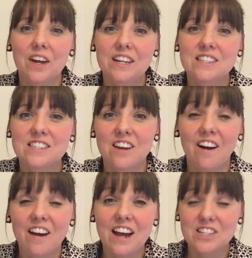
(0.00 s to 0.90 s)
And
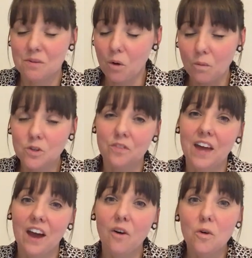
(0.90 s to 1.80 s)
I actually popped on
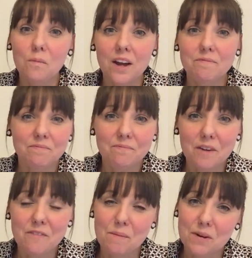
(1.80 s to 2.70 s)
there, "Oh,
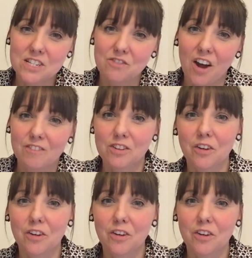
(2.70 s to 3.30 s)
my fabric's arrived.